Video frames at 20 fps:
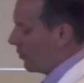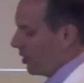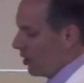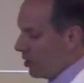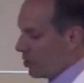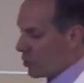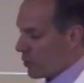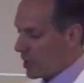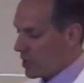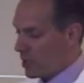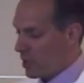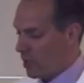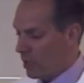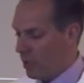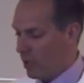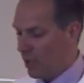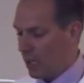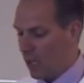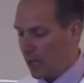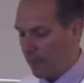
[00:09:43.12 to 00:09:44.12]
a very
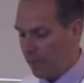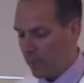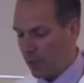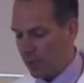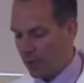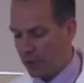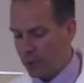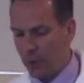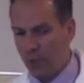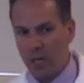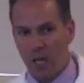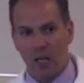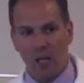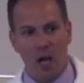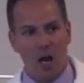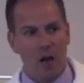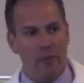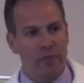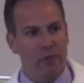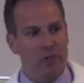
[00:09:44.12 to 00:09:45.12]
interesting 3-day
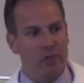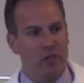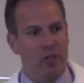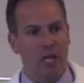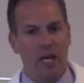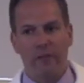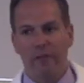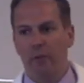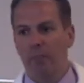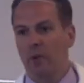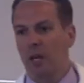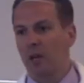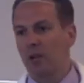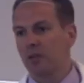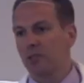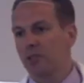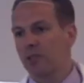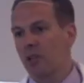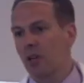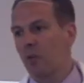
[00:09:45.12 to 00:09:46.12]
conference in heavy
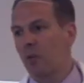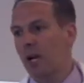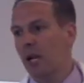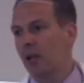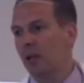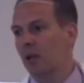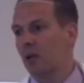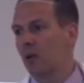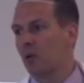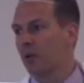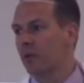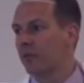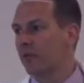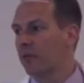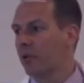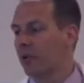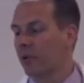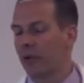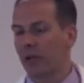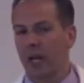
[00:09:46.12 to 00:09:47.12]
metals a while ago in
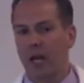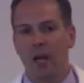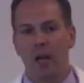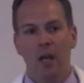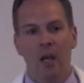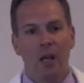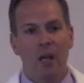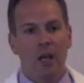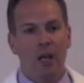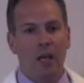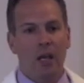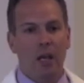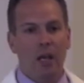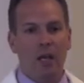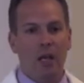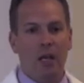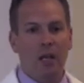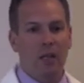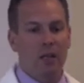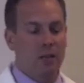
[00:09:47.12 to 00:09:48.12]
Florida,
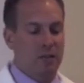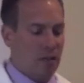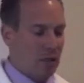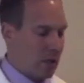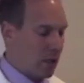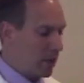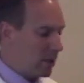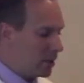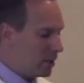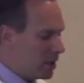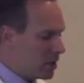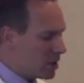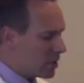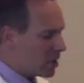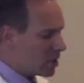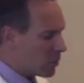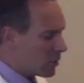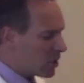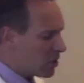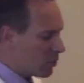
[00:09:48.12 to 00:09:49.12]
and
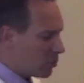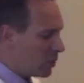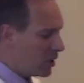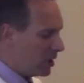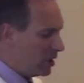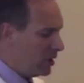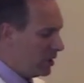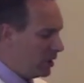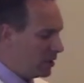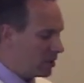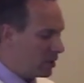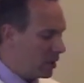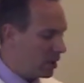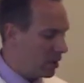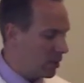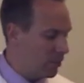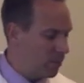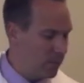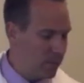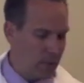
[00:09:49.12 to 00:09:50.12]
this was a really neat
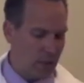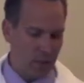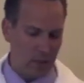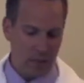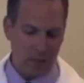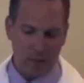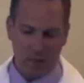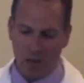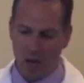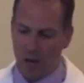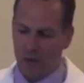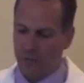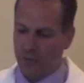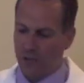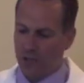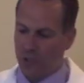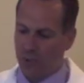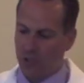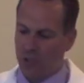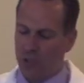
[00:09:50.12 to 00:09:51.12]

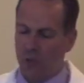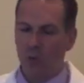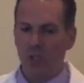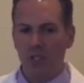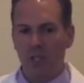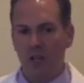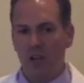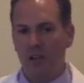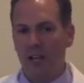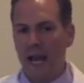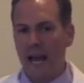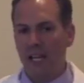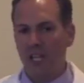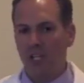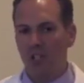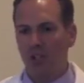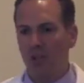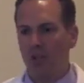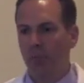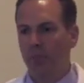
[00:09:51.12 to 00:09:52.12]
conference because it was
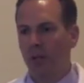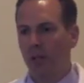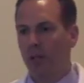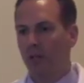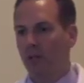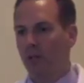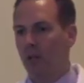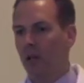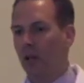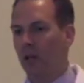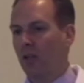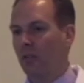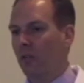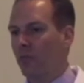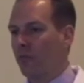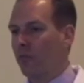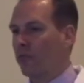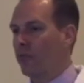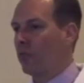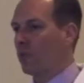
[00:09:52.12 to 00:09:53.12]
international,
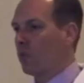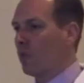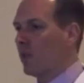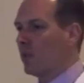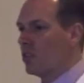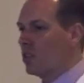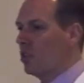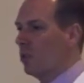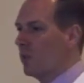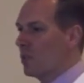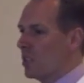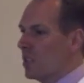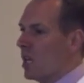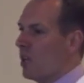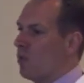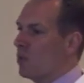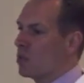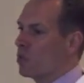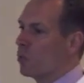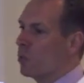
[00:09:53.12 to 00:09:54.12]
but for once
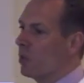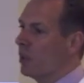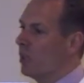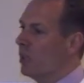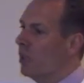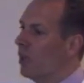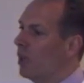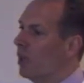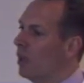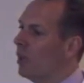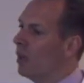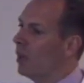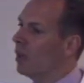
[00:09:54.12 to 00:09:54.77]
USA was really